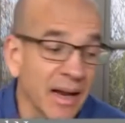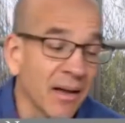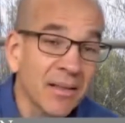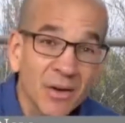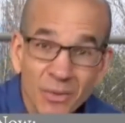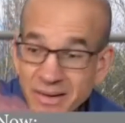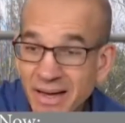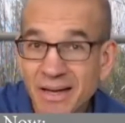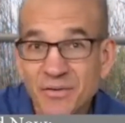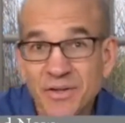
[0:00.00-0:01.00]
Now, they're going
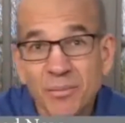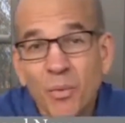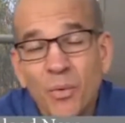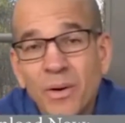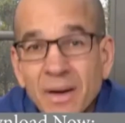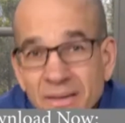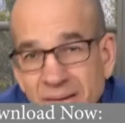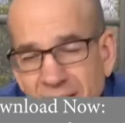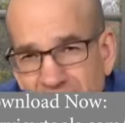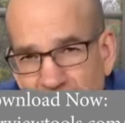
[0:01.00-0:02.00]
to ask you more
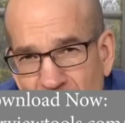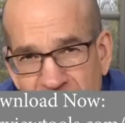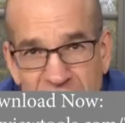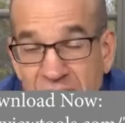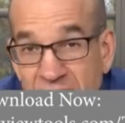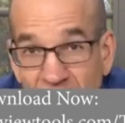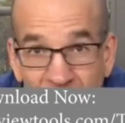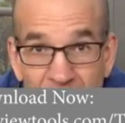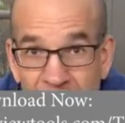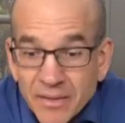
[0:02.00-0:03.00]
than 10 questions,
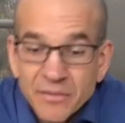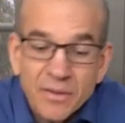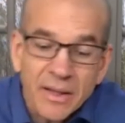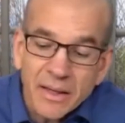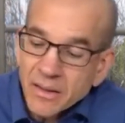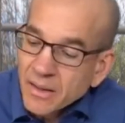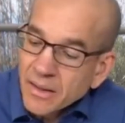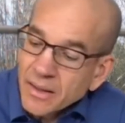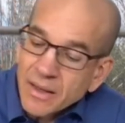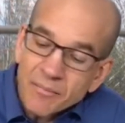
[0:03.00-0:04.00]
obviously.
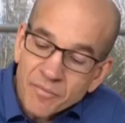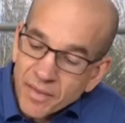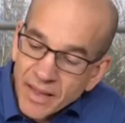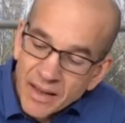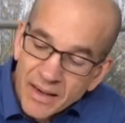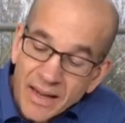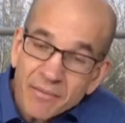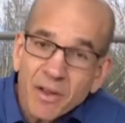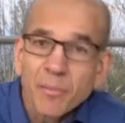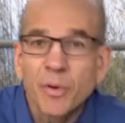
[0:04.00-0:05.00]
For that, I have
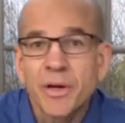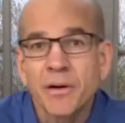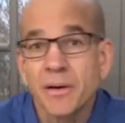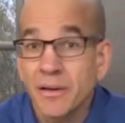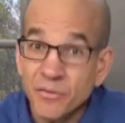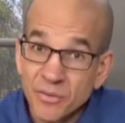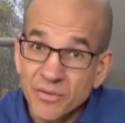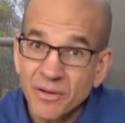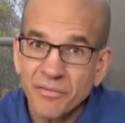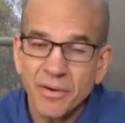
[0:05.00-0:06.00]
another book here. Now, this one's
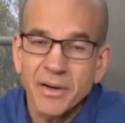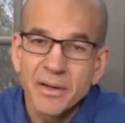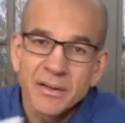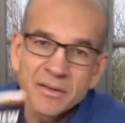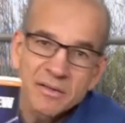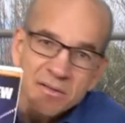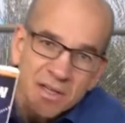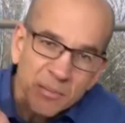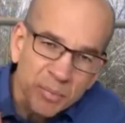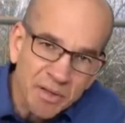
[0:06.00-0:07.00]
not free. This is the
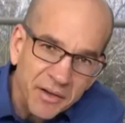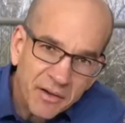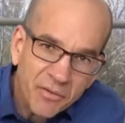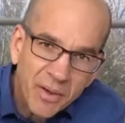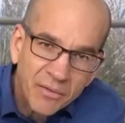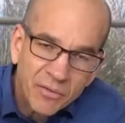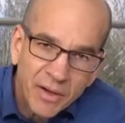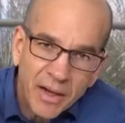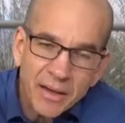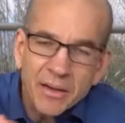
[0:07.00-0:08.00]
complete interview answer
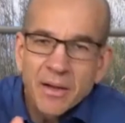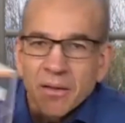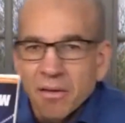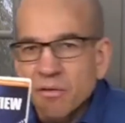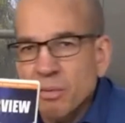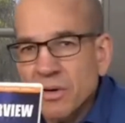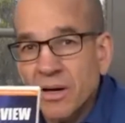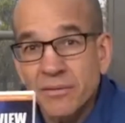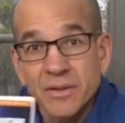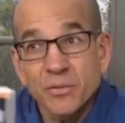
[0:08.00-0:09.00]
guide. This one
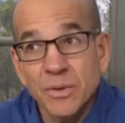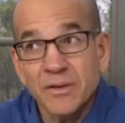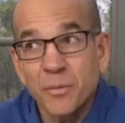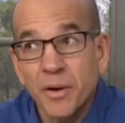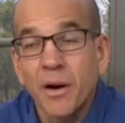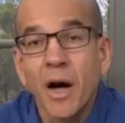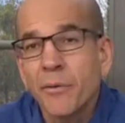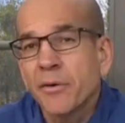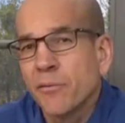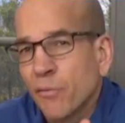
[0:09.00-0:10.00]
has about
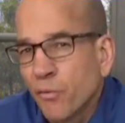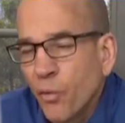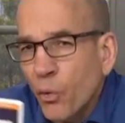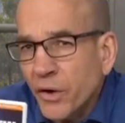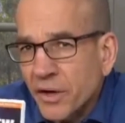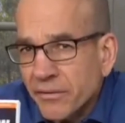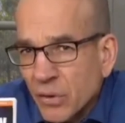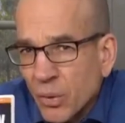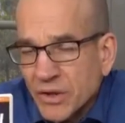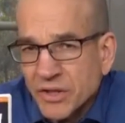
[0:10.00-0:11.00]
140
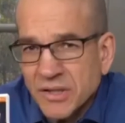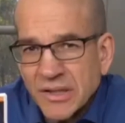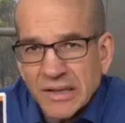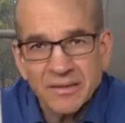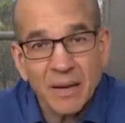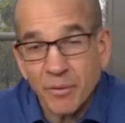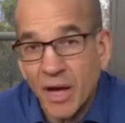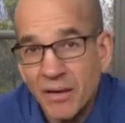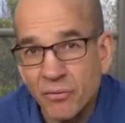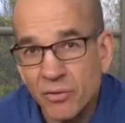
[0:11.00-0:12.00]
different questions in it. It's got
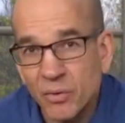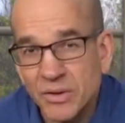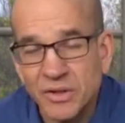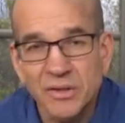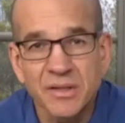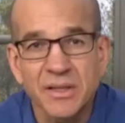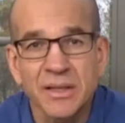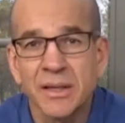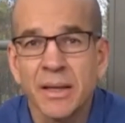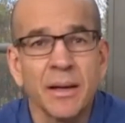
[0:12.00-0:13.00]
behavioral questions in
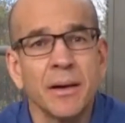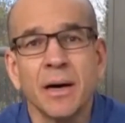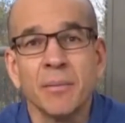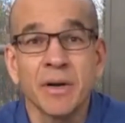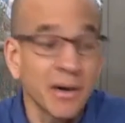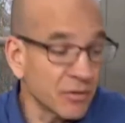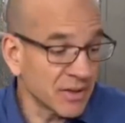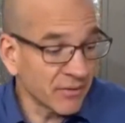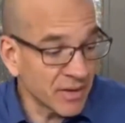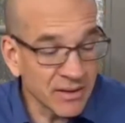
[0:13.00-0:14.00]
it. It covers
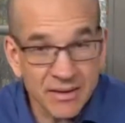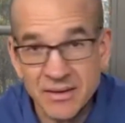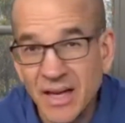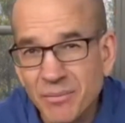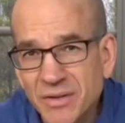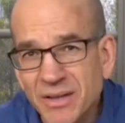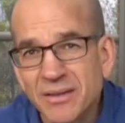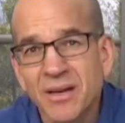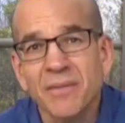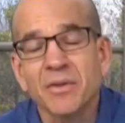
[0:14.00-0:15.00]
everything that the top
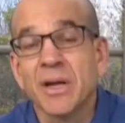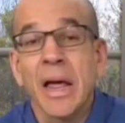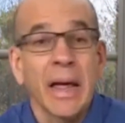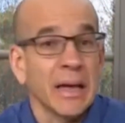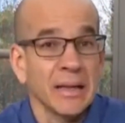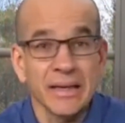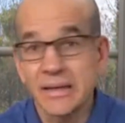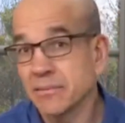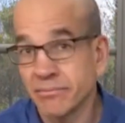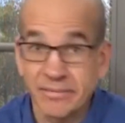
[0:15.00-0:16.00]
10 covers and like
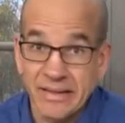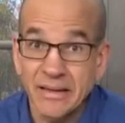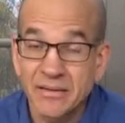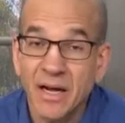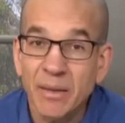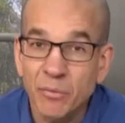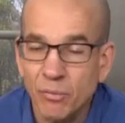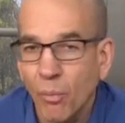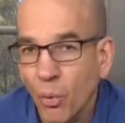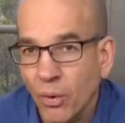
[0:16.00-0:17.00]
10 times
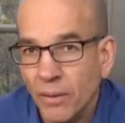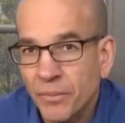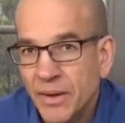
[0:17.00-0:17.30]
more.